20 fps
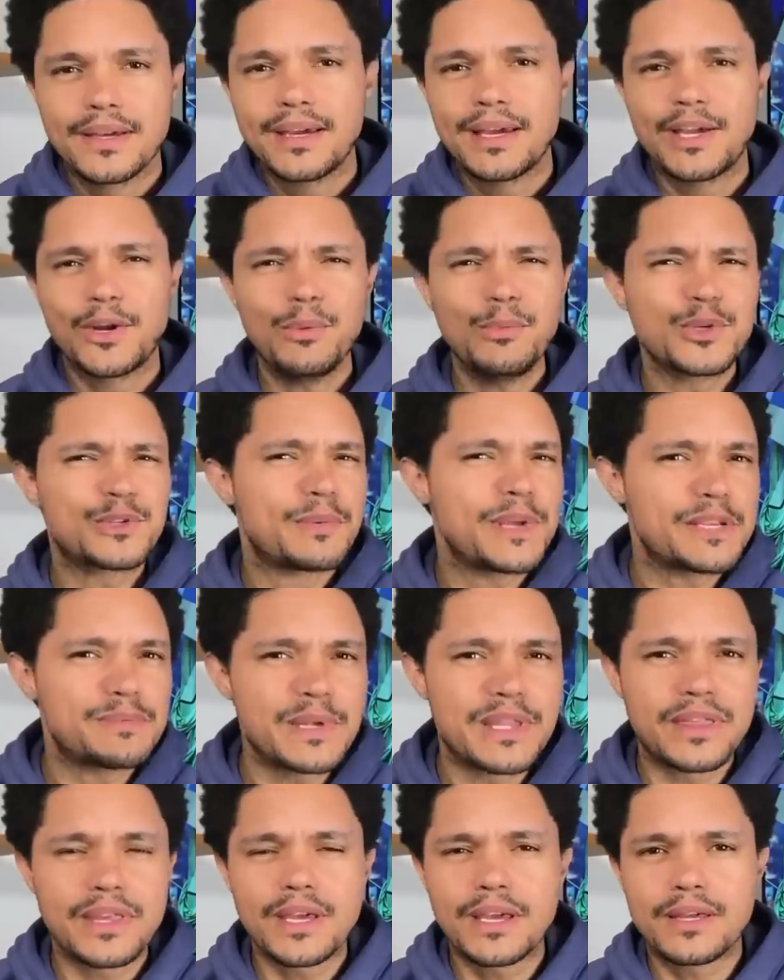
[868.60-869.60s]
It almost makes me
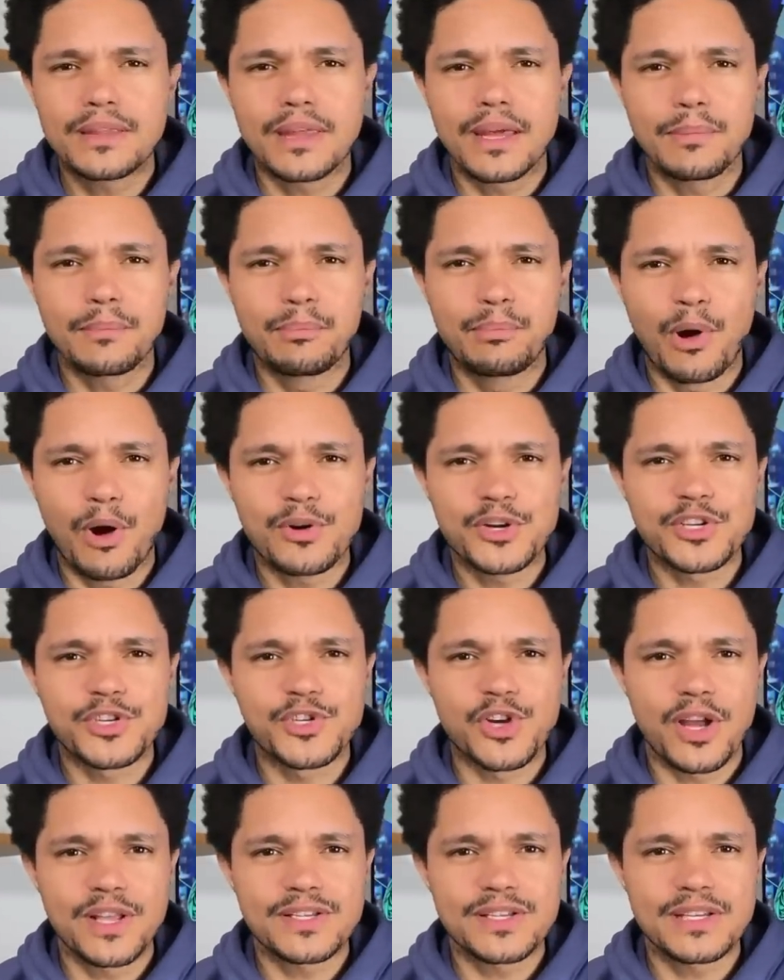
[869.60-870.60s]
think that Boris
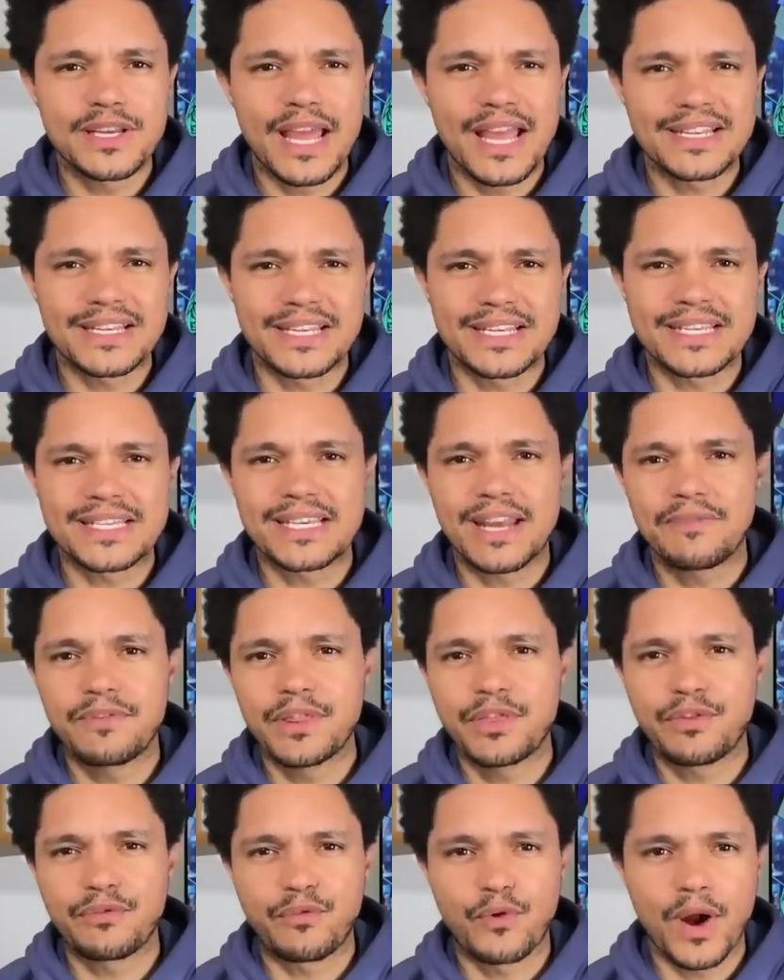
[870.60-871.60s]
Johnson has a
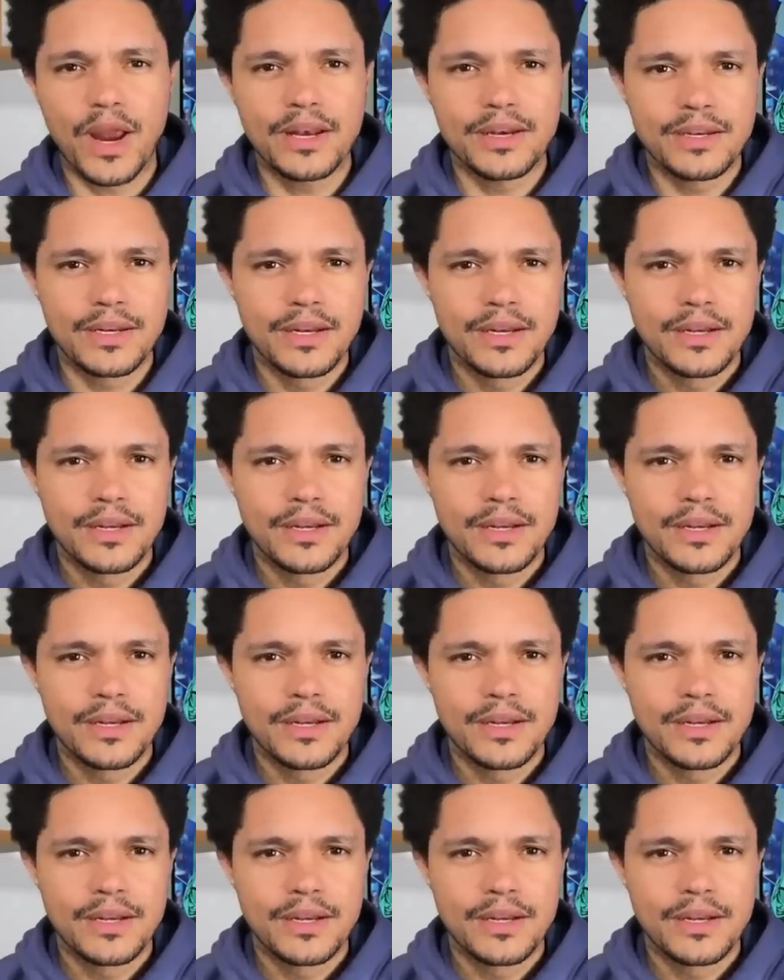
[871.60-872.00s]
seventh friend